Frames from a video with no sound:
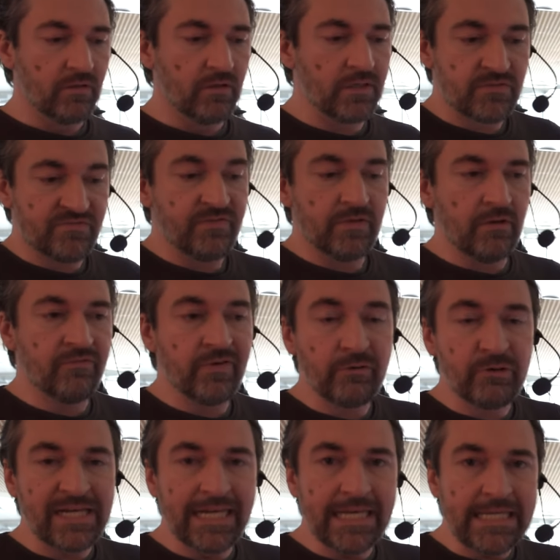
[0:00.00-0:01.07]
is a
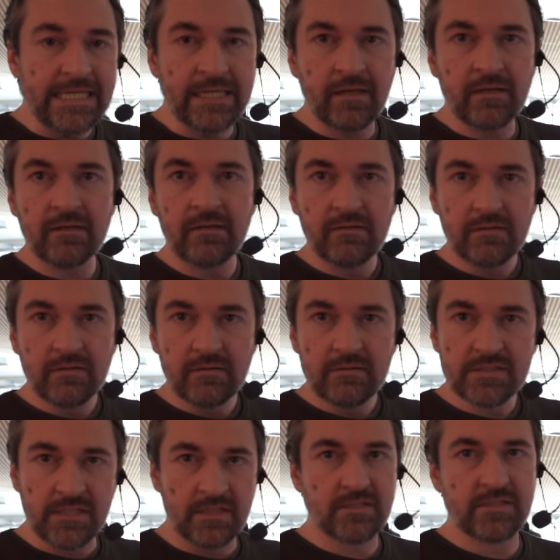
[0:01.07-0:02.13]
very lean
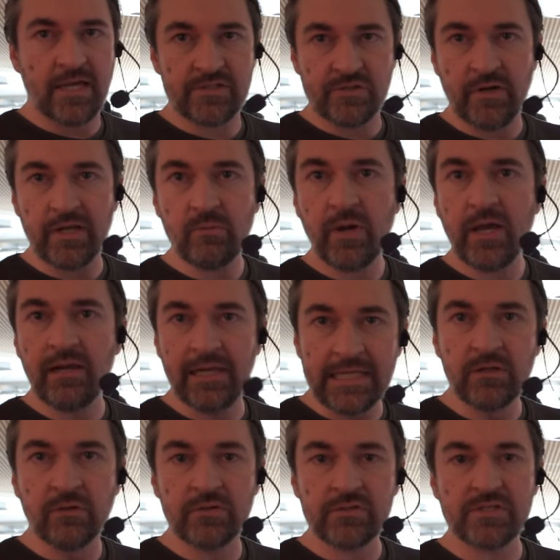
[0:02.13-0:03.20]
synthesizer anyway,
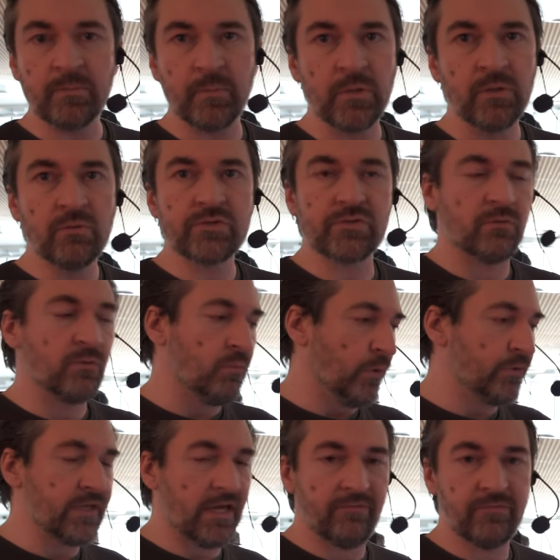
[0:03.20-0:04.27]
lean on the CPU, so we
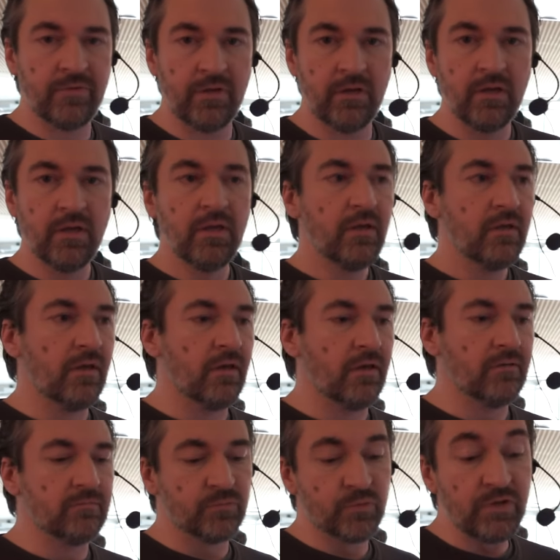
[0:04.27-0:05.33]
won't have the
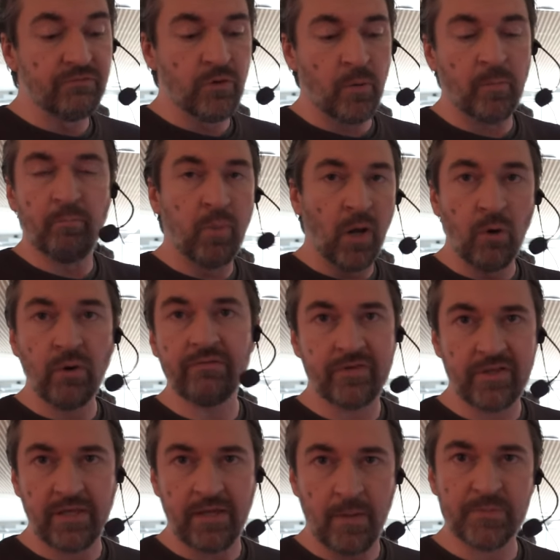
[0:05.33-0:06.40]
um, reverb blow
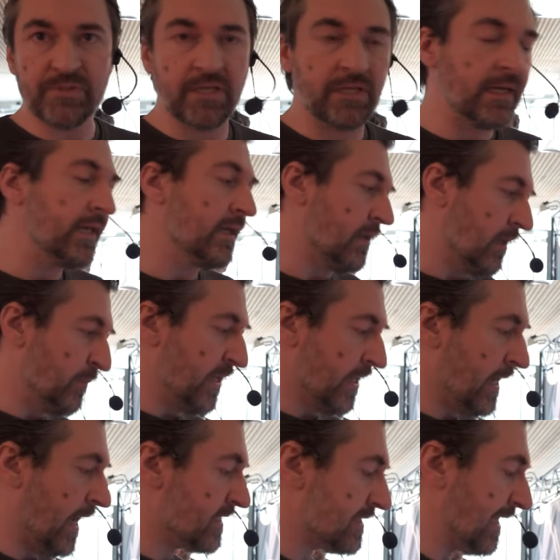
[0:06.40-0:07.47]
everything up suddenly. It'll be a
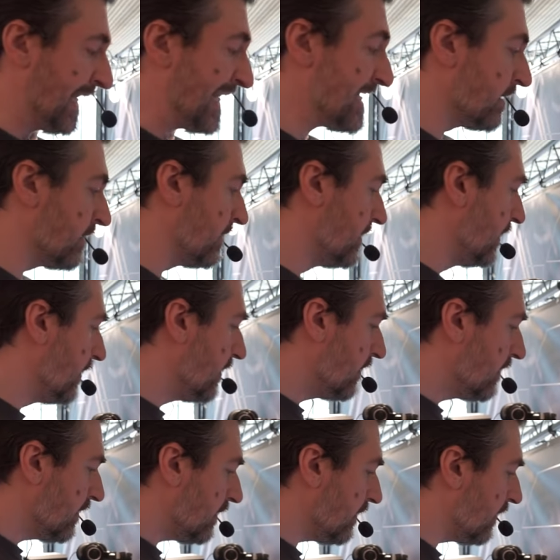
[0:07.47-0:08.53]
nice lean
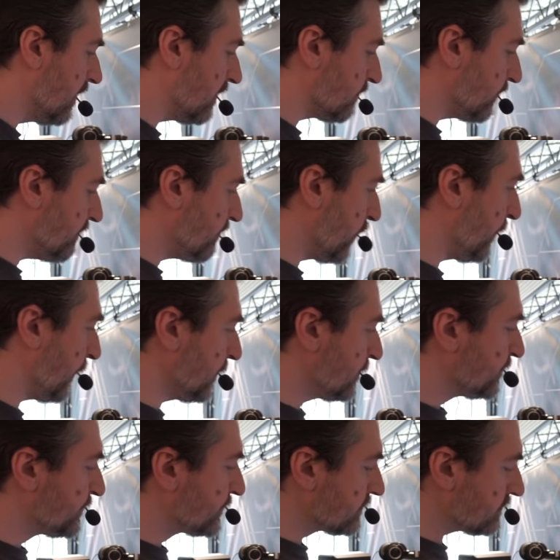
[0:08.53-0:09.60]
uh, reverb.
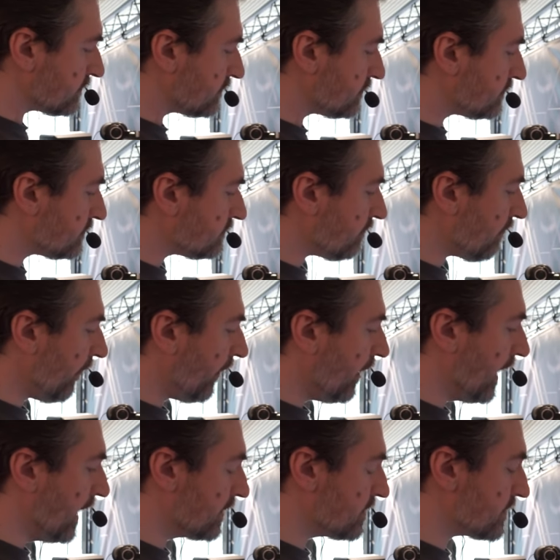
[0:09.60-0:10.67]

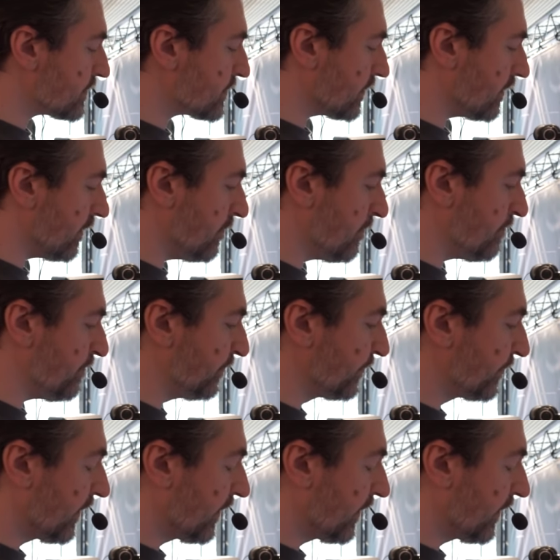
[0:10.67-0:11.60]
And um,